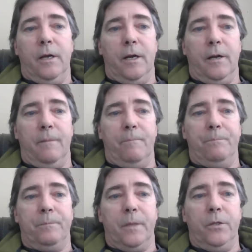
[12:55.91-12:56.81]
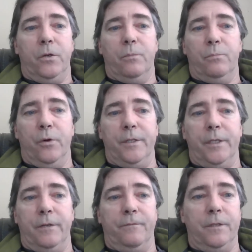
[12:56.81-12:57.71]
You can print
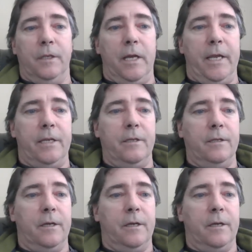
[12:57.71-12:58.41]
it if you'd like.